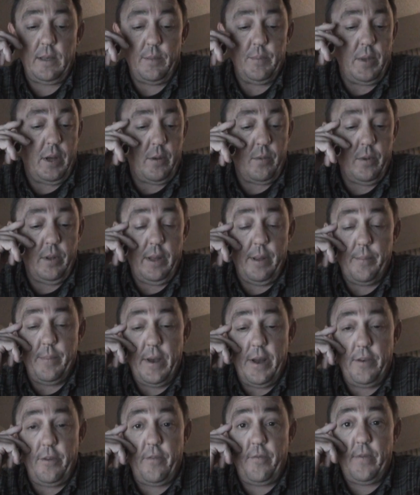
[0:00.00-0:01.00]
I'm not really a
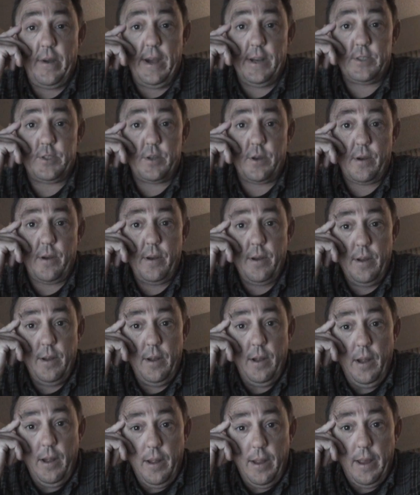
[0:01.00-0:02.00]
manufacturer,
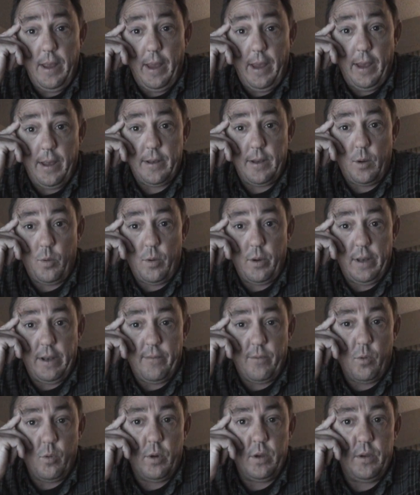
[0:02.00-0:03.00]
and I want
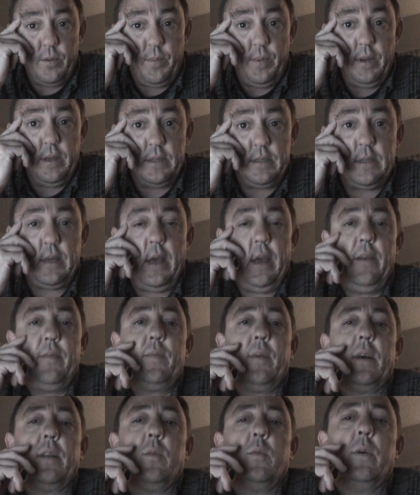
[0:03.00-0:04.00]
everyone to be
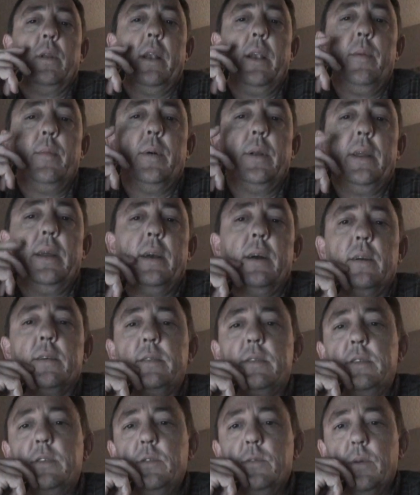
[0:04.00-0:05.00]
safe. I don't want anybody
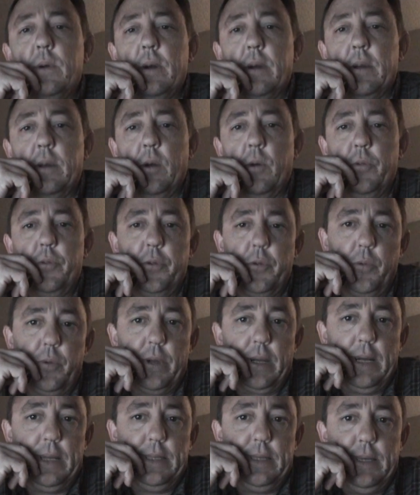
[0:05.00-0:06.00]
else to go through
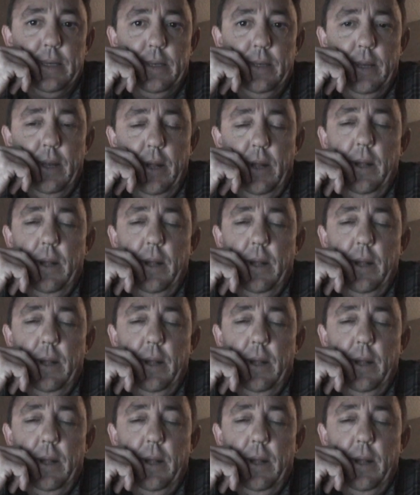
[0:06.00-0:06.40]
what I did.